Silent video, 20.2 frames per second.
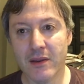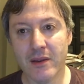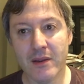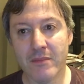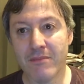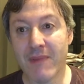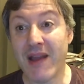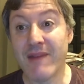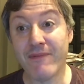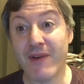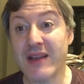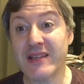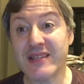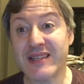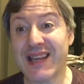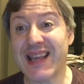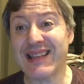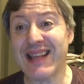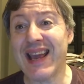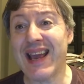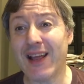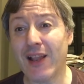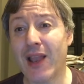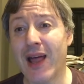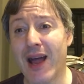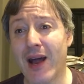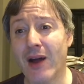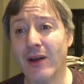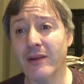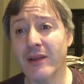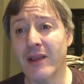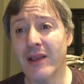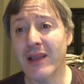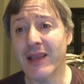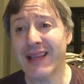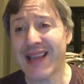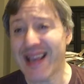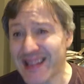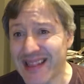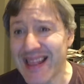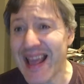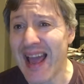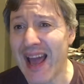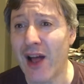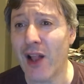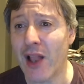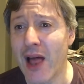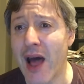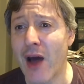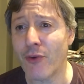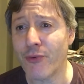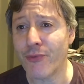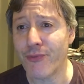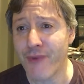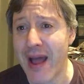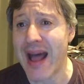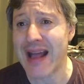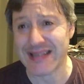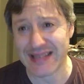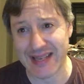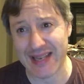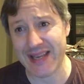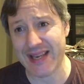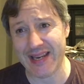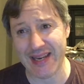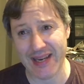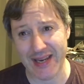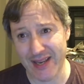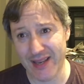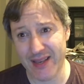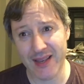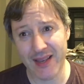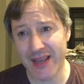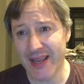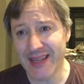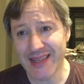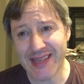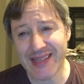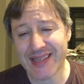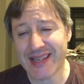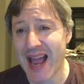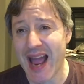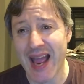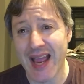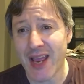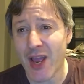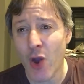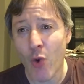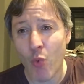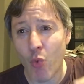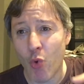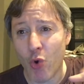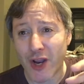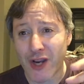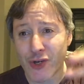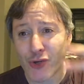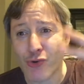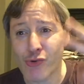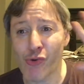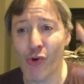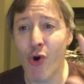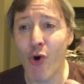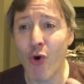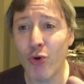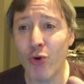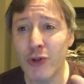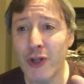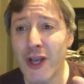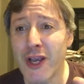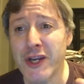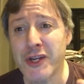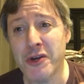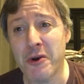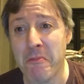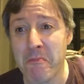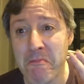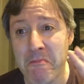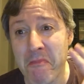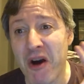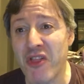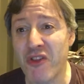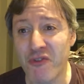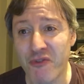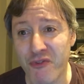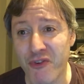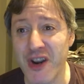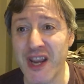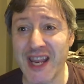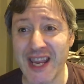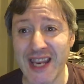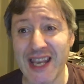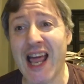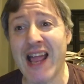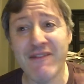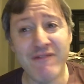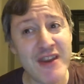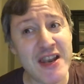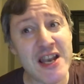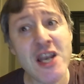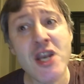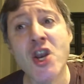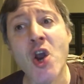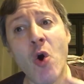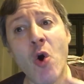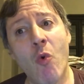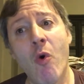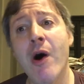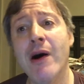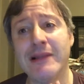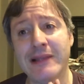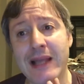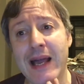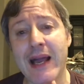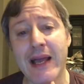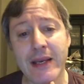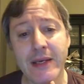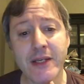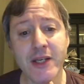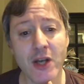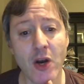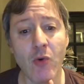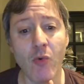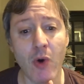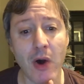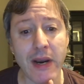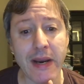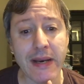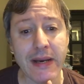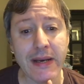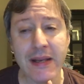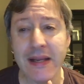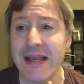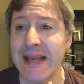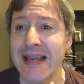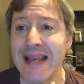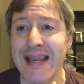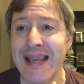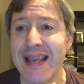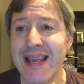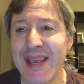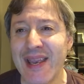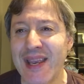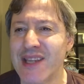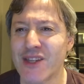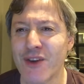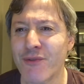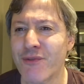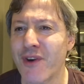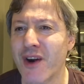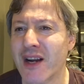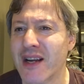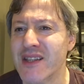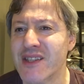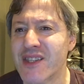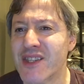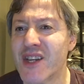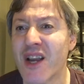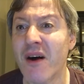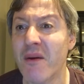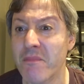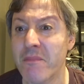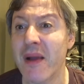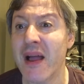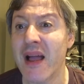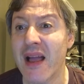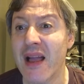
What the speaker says: My advice, get the hell out. Get the hell out fast, lady. This guy will control your mother freaking life, and you don't want that. You don't want it. He's a fucking scumbag.